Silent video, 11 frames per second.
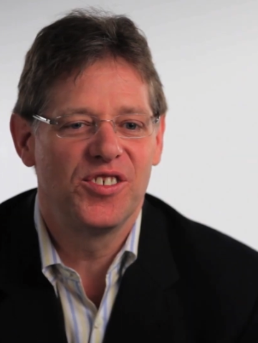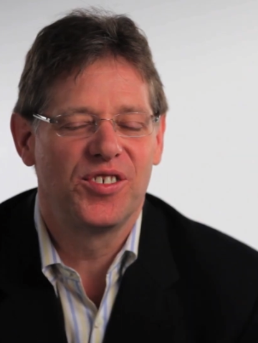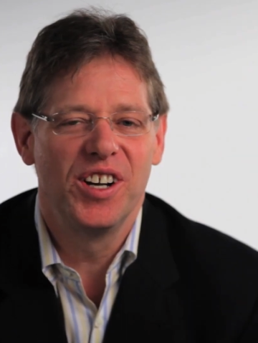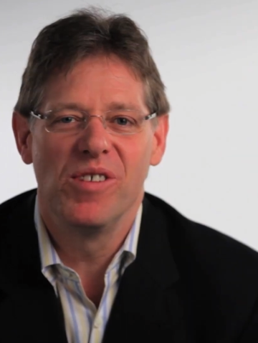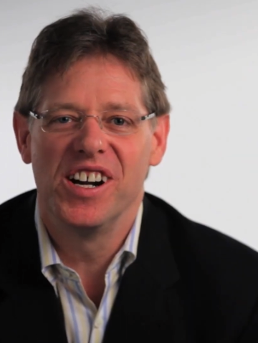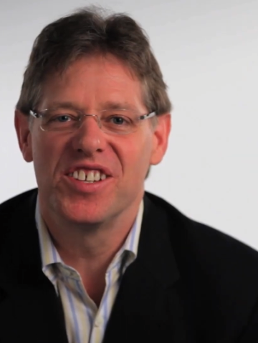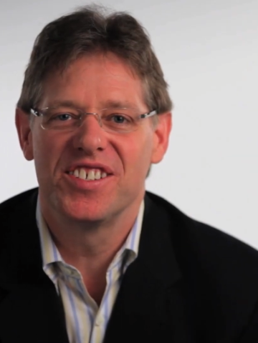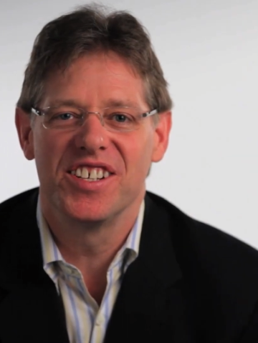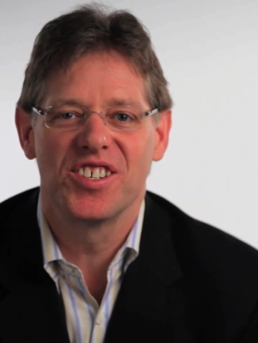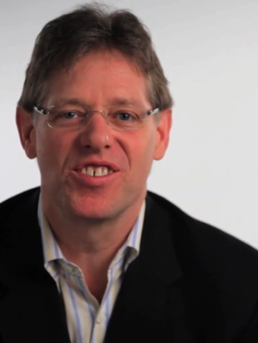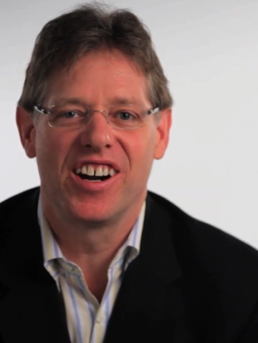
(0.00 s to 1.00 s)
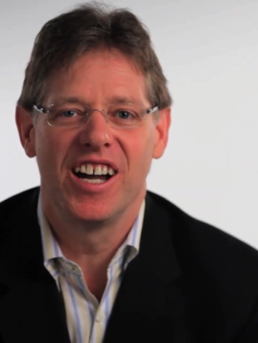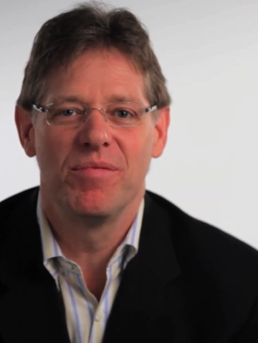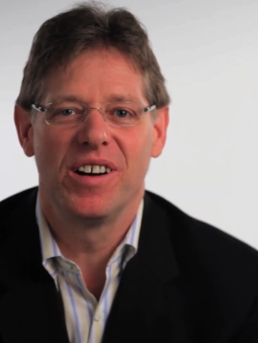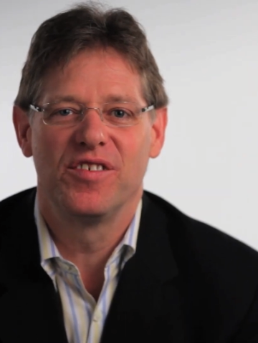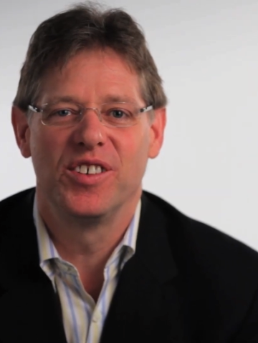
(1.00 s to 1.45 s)
Three words to
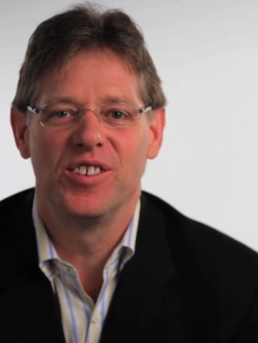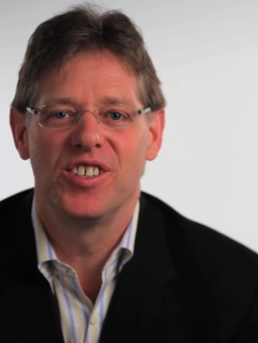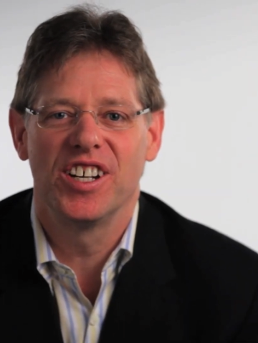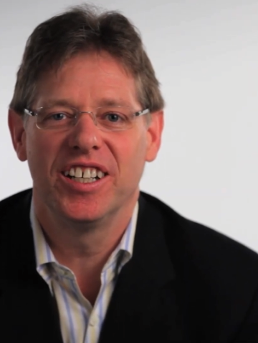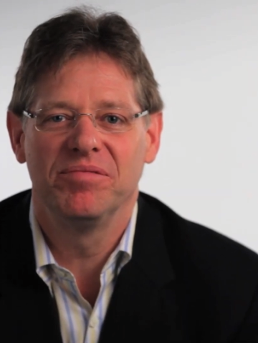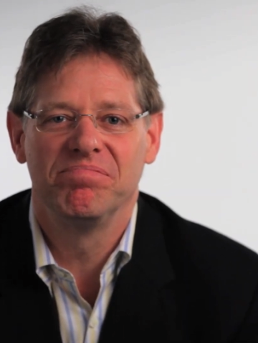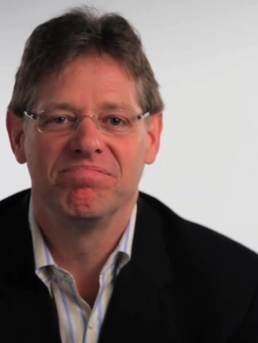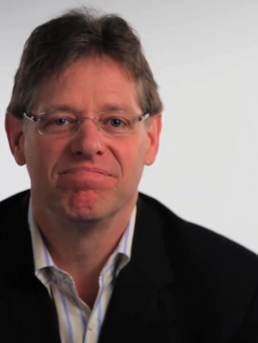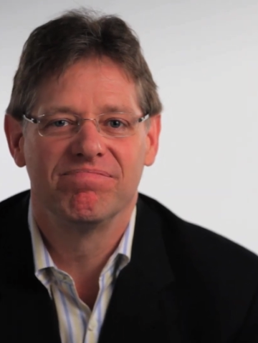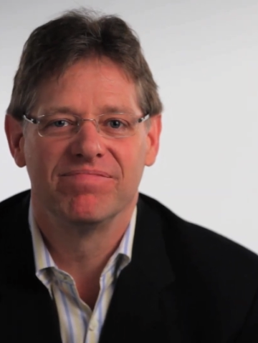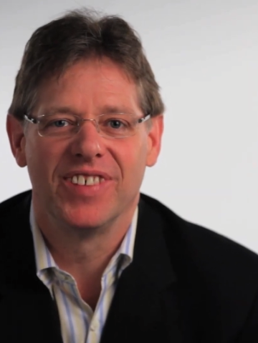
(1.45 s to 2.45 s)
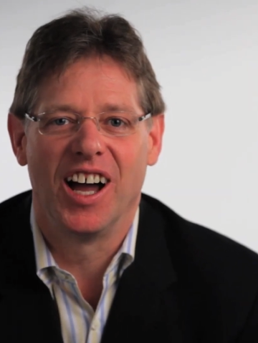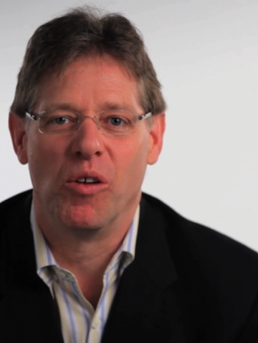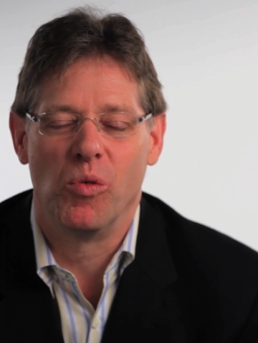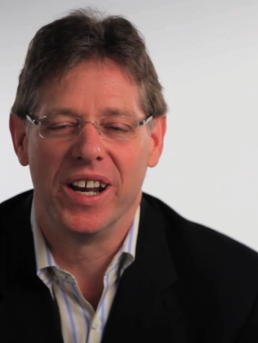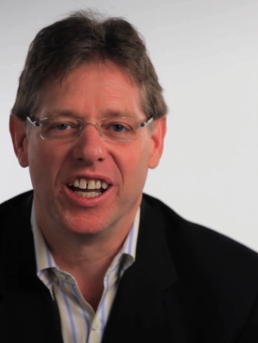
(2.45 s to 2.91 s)
describe our future
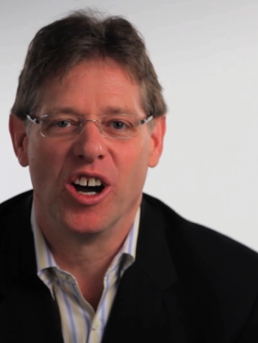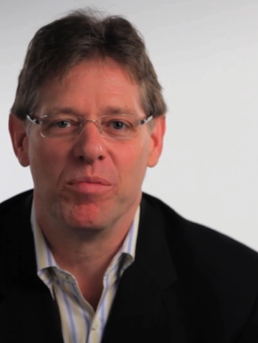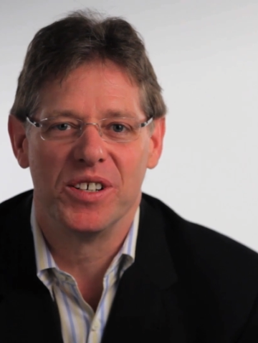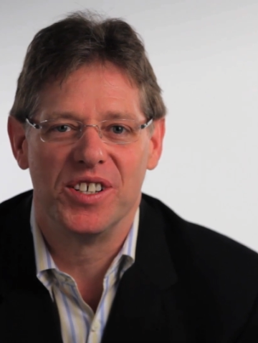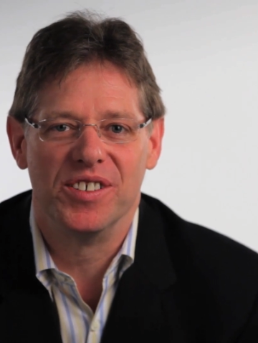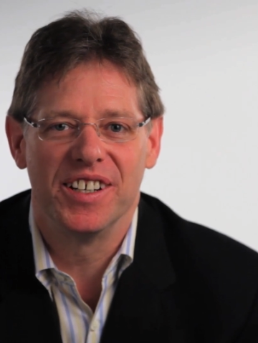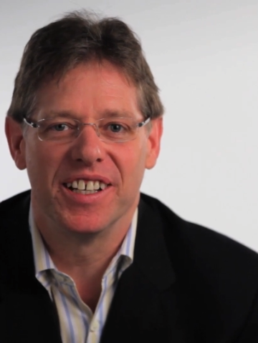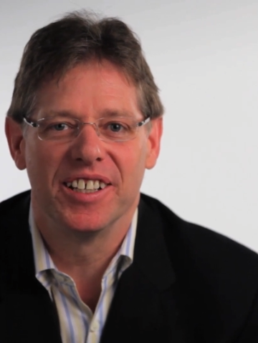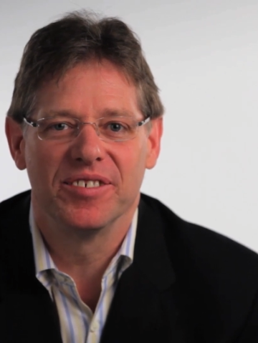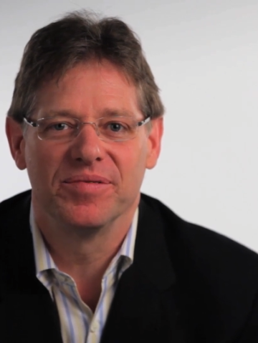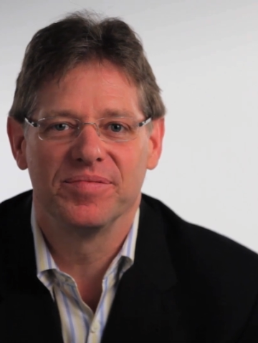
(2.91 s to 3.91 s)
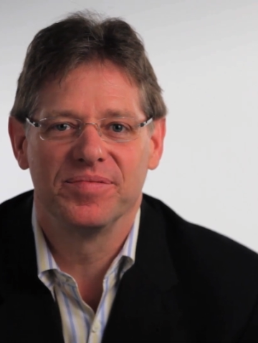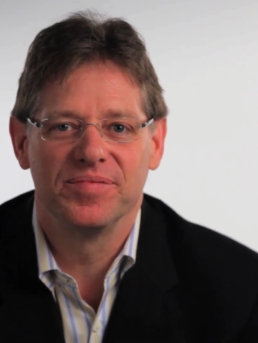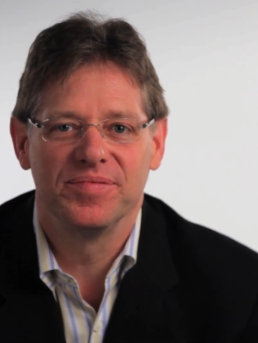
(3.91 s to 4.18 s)
a winning opportunity.